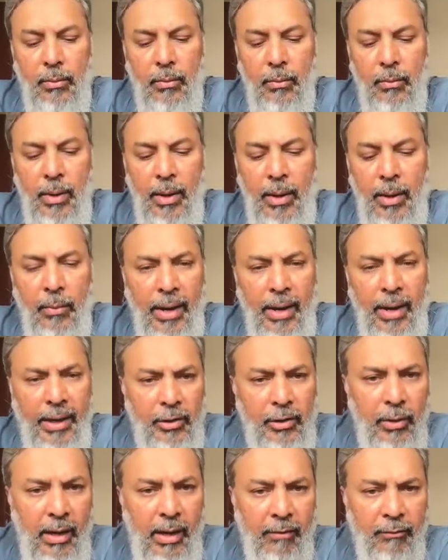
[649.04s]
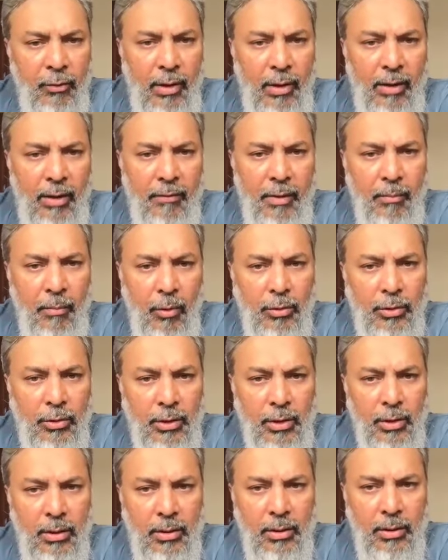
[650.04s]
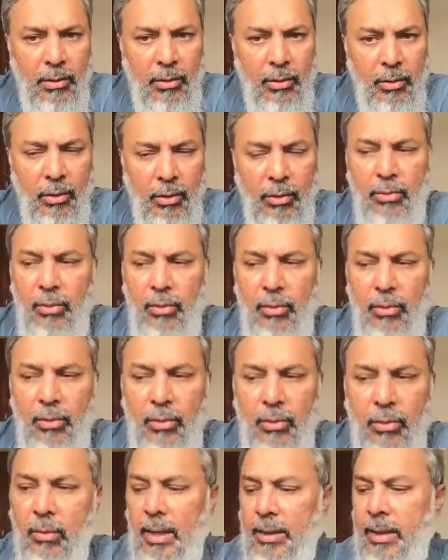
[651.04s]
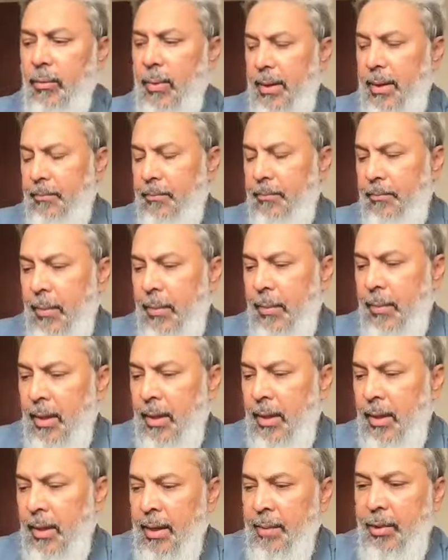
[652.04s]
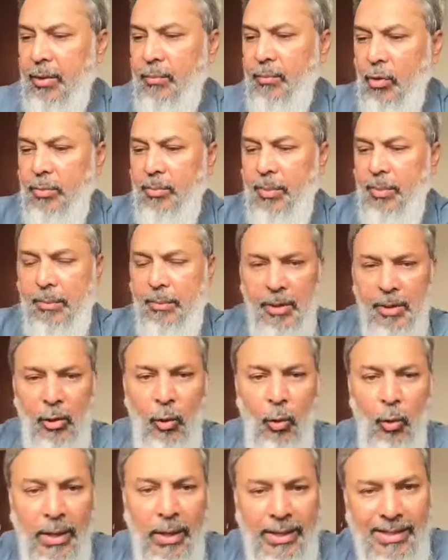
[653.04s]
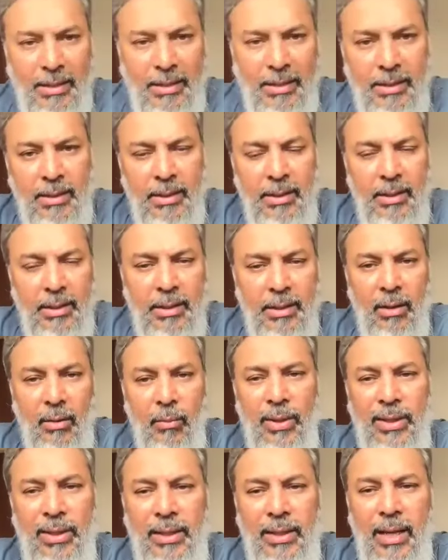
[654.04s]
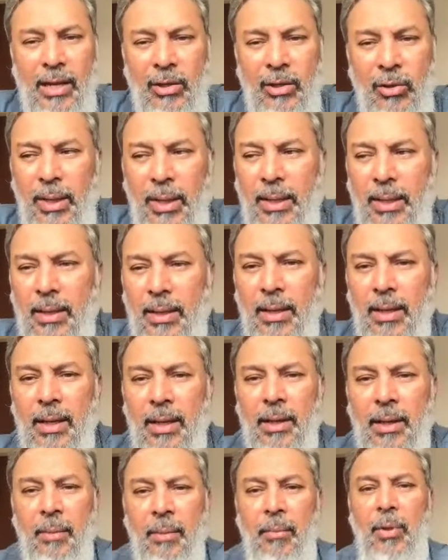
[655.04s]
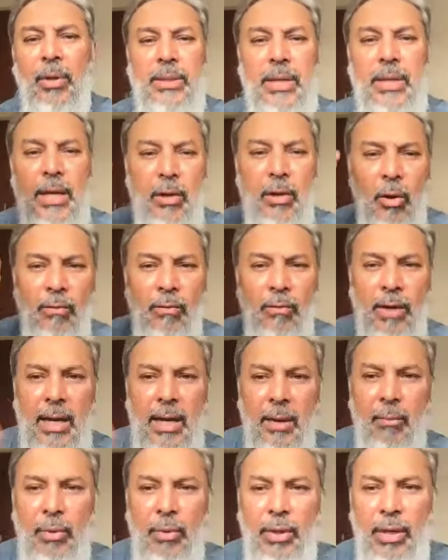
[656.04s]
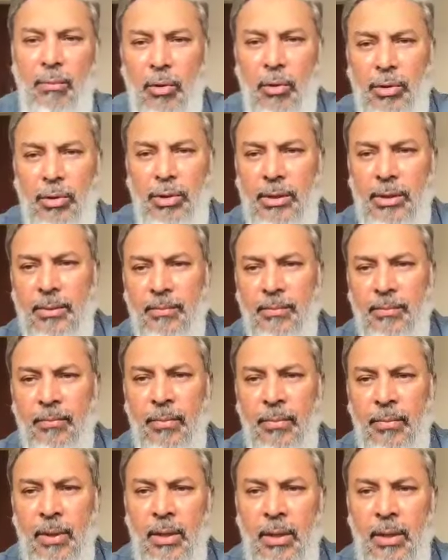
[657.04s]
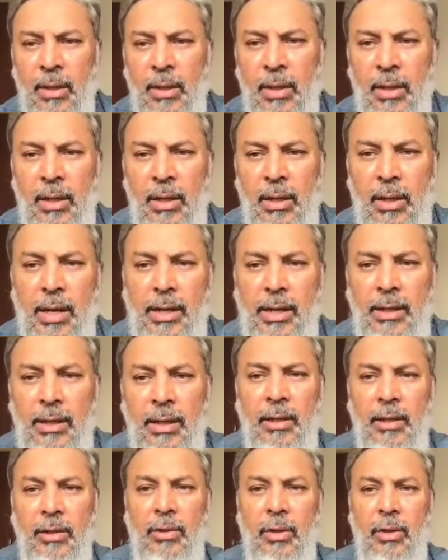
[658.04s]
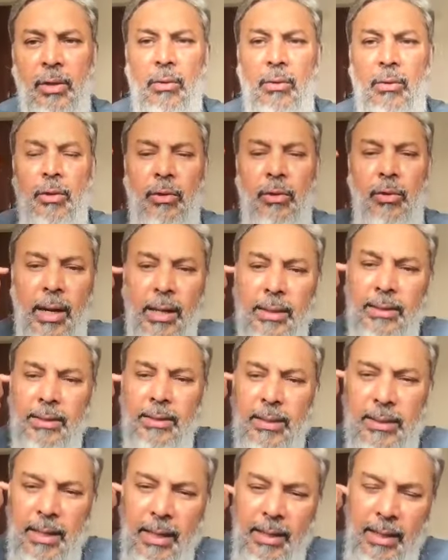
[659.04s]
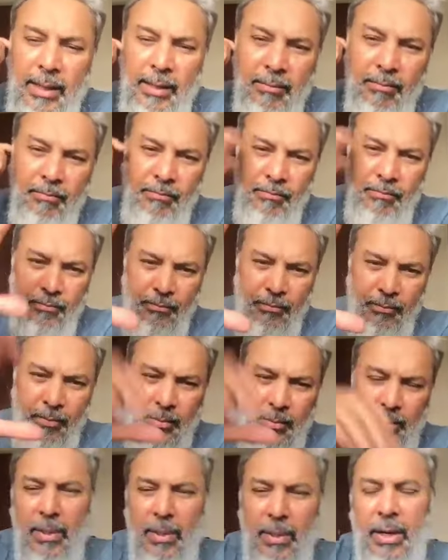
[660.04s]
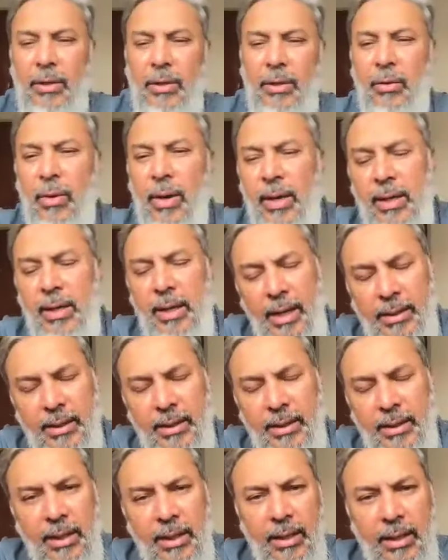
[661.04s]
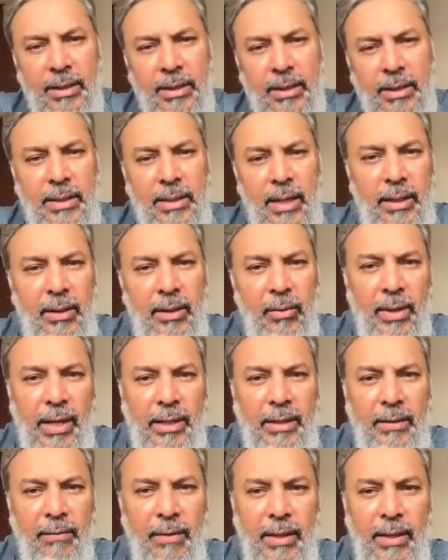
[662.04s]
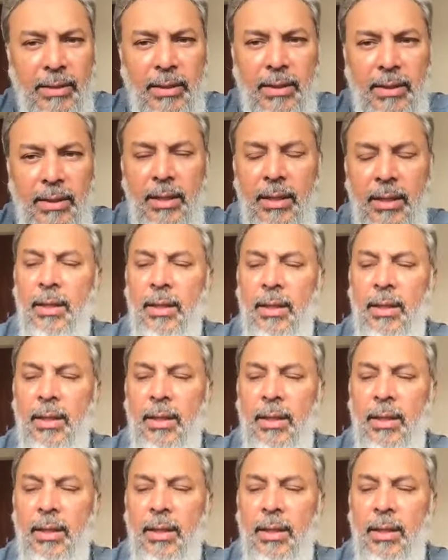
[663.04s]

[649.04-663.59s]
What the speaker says: why do you have to have emotional control? I'll tell you why. Because most people quit what they are doing because they get overcome with emotions, right? So you guys are studying, right? You are currently studying with IT Varsity.